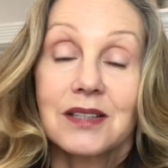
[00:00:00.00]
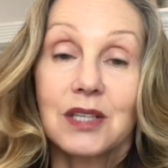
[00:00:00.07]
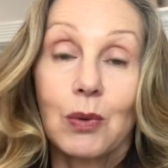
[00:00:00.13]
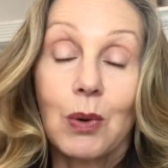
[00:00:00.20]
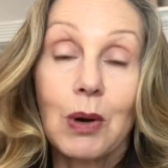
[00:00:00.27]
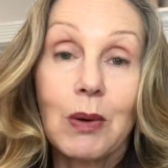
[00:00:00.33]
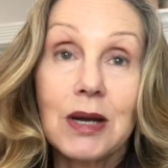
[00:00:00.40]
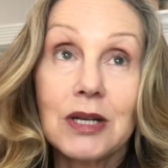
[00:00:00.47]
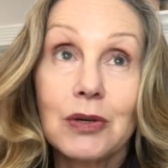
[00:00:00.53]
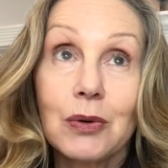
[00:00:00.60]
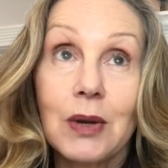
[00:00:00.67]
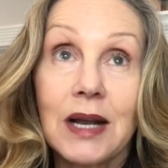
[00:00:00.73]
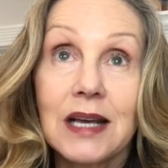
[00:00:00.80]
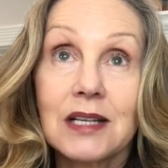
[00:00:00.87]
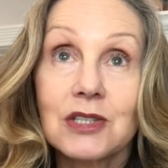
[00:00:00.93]
So what do I
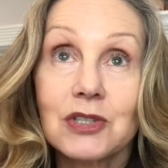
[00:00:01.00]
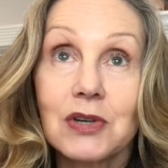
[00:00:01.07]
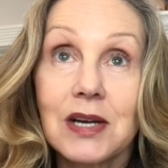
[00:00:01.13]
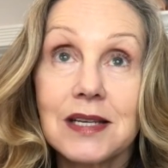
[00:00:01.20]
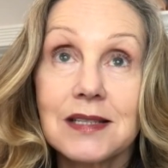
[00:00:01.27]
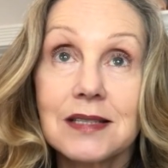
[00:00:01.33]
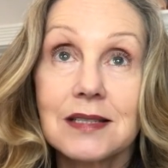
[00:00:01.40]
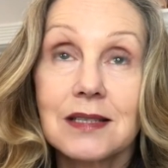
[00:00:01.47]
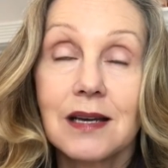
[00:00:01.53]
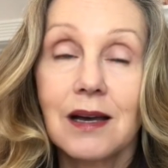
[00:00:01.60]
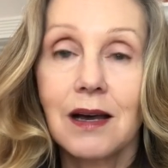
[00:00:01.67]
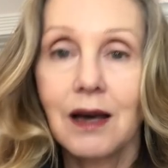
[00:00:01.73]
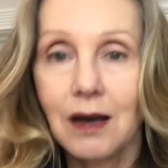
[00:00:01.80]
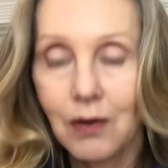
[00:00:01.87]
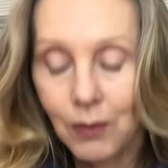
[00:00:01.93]
do when I get stressed?
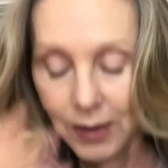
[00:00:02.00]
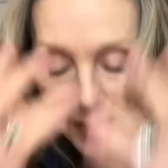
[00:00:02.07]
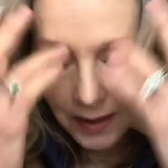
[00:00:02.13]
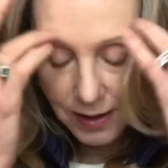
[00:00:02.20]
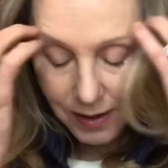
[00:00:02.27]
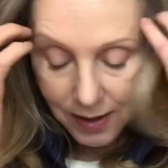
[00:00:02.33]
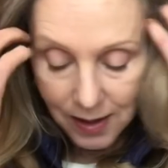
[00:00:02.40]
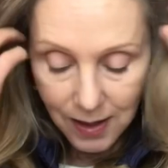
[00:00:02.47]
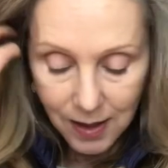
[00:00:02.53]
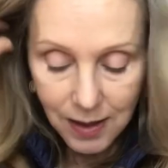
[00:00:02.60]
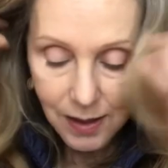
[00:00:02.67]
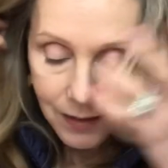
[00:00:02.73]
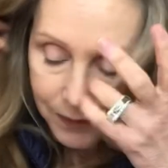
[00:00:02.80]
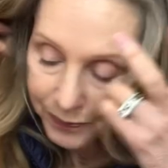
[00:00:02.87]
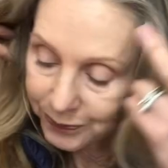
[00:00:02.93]
Well,
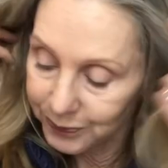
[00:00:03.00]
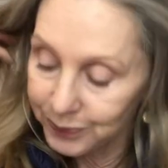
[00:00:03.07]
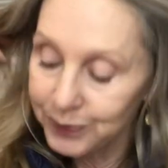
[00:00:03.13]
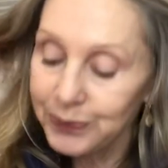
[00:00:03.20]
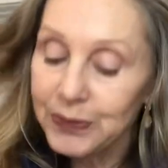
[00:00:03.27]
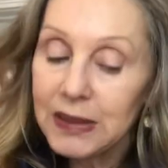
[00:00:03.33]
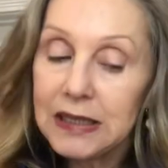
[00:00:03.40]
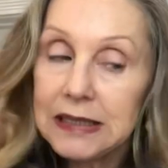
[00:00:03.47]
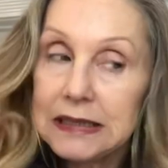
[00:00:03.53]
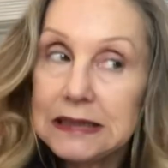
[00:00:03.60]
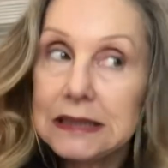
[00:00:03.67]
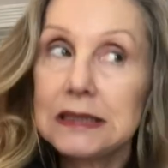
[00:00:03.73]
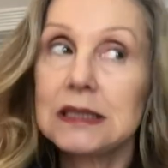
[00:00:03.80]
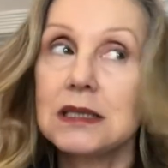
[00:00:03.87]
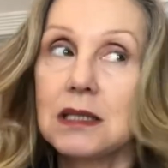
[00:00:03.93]

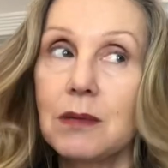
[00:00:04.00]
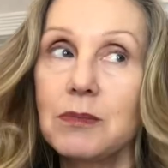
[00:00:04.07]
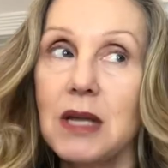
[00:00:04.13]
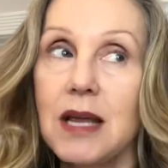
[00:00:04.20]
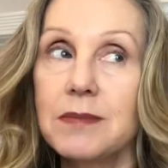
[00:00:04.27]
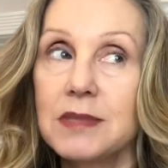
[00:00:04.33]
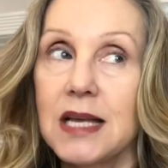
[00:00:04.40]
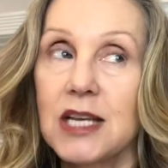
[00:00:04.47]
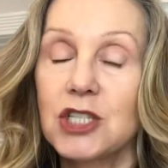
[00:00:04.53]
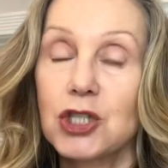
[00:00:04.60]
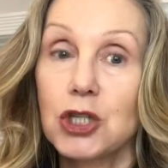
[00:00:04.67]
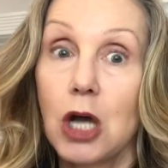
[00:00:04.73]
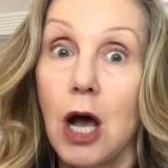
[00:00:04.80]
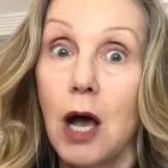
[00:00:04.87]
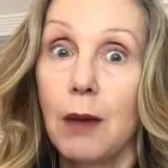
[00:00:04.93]
sometimes I
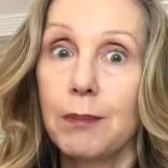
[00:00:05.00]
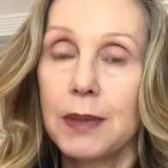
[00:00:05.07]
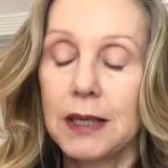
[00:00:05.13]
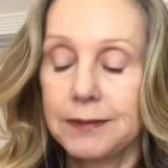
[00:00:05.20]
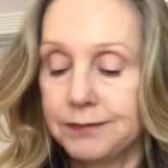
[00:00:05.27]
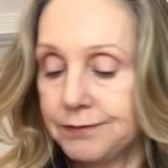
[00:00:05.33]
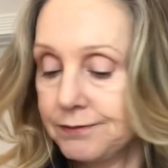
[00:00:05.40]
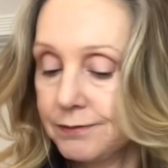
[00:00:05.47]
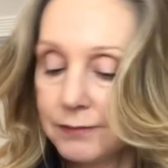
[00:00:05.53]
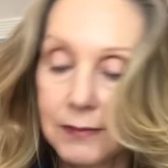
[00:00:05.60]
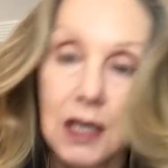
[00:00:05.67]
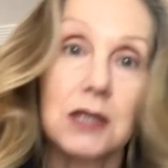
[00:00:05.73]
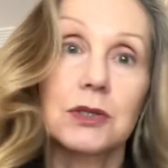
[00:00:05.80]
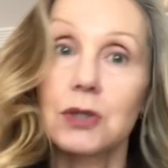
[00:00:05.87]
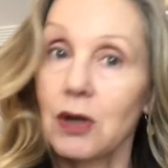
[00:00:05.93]
shop.
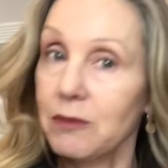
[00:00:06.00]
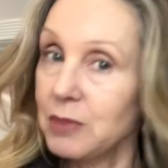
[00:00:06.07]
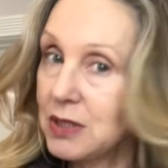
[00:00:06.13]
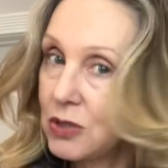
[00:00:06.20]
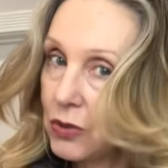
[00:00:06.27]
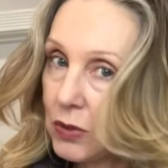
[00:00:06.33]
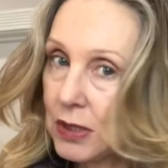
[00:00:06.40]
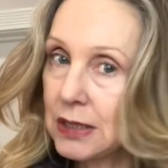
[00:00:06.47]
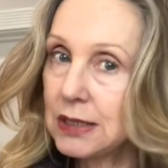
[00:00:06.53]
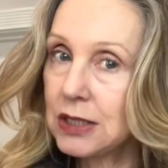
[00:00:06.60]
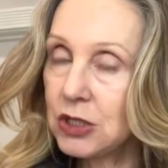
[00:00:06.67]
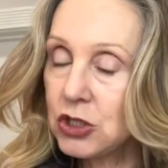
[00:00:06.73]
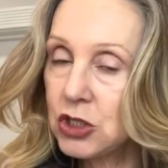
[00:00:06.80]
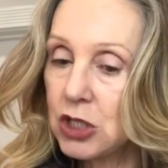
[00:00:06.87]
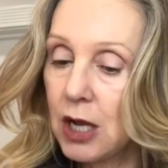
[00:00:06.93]
So I've been doing a
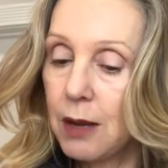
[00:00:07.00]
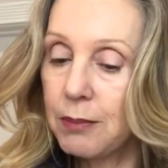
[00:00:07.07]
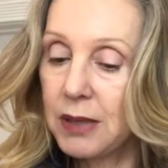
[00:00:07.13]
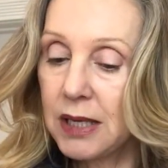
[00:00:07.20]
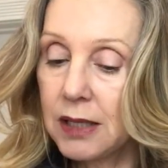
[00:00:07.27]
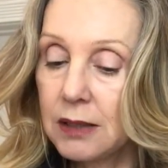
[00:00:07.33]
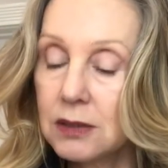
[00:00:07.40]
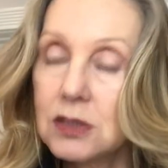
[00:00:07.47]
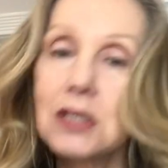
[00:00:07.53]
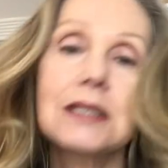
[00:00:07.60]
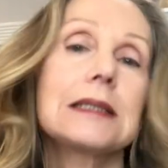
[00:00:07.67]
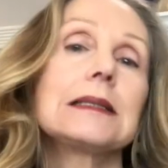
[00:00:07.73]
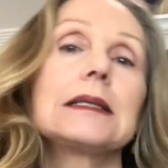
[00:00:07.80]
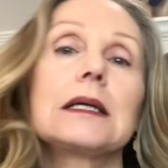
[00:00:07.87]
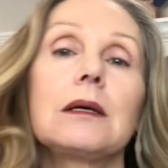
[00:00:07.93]
little shopping,
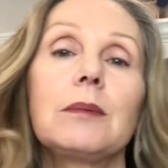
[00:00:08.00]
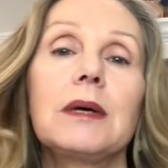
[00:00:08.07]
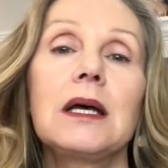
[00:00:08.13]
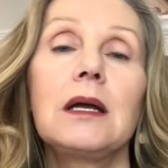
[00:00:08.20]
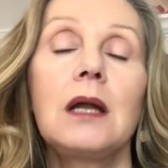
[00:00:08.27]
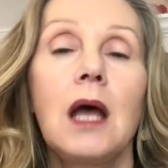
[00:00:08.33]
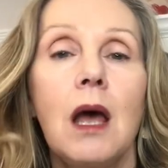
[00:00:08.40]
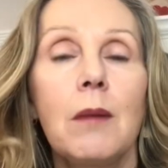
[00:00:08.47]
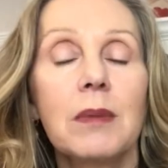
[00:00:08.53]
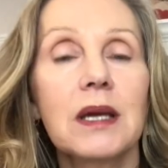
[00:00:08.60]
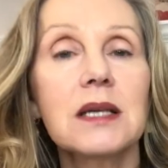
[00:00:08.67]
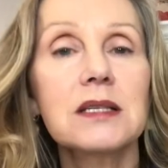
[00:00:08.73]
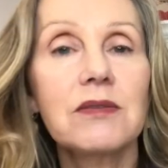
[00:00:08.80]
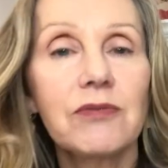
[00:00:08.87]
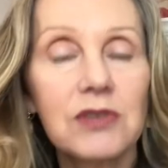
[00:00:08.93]
just a little bit,
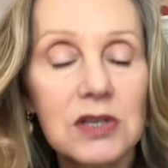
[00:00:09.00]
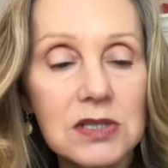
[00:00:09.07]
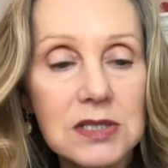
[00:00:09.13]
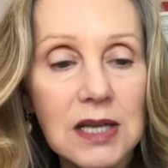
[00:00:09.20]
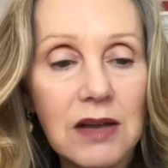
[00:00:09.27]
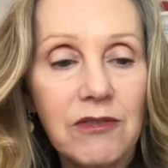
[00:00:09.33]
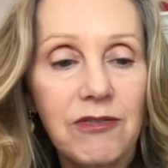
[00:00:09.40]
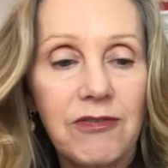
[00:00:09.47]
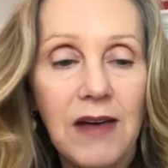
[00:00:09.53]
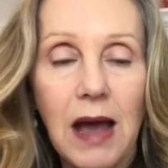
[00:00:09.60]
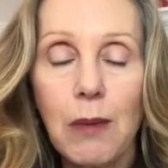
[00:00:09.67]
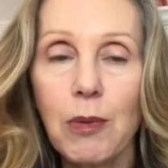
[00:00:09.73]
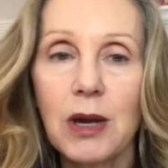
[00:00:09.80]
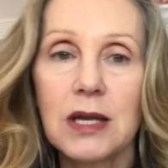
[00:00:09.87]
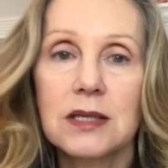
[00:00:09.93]
because it feels like
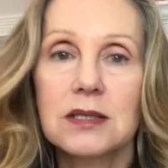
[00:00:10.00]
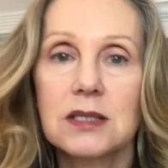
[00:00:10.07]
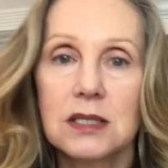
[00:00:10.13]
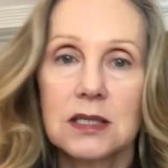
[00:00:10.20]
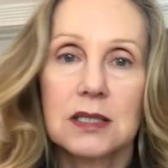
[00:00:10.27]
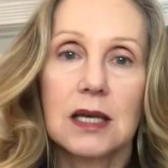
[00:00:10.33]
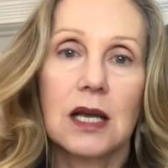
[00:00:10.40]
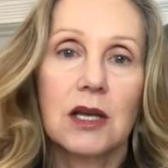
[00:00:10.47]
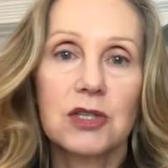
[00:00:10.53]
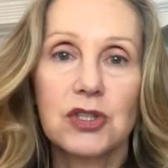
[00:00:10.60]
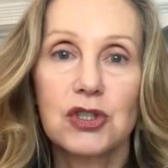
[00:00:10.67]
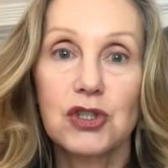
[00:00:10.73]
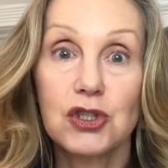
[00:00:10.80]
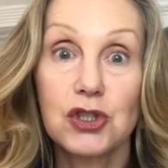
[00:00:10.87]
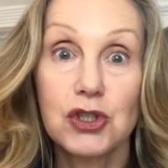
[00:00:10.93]
fabric is just like
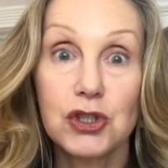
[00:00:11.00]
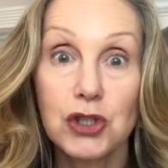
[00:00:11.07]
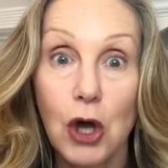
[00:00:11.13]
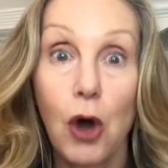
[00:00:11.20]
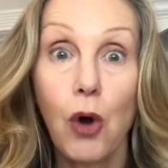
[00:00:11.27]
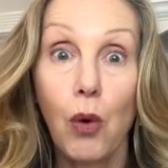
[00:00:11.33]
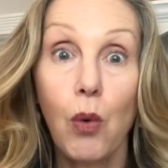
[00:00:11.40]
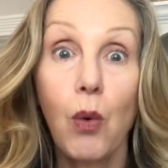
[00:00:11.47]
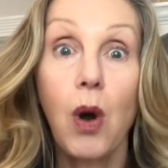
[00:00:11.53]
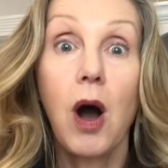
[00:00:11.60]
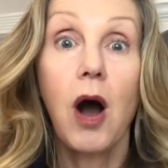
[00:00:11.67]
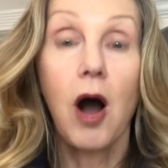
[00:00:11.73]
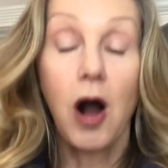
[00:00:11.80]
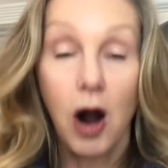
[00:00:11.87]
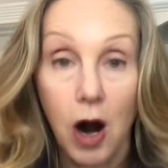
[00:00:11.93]

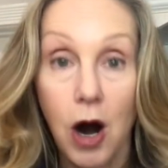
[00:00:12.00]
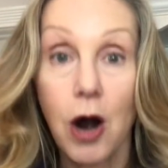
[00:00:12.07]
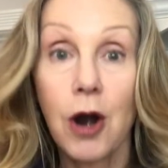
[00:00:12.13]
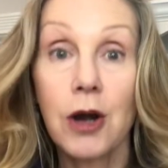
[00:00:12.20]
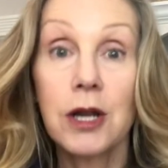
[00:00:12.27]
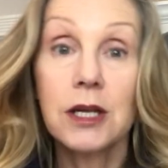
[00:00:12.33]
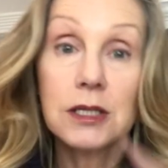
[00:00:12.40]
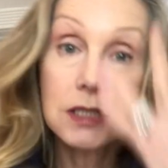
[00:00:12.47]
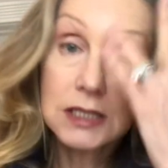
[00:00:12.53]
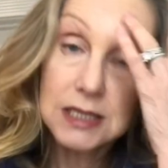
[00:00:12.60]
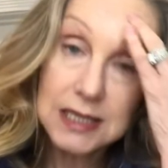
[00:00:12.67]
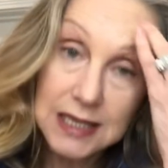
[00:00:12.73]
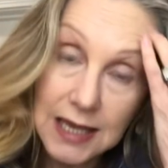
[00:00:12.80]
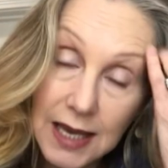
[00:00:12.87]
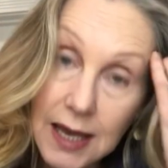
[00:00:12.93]
so hard
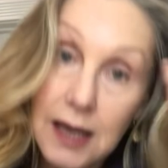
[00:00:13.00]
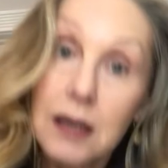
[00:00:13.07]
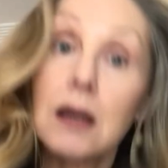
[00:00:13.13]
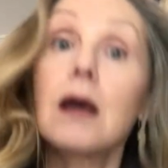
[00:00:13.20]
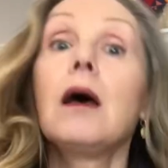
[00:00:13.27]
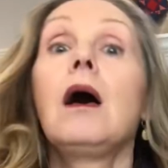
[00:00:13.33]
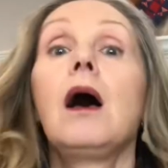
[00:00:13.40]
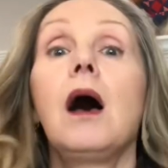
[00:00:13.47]
to get.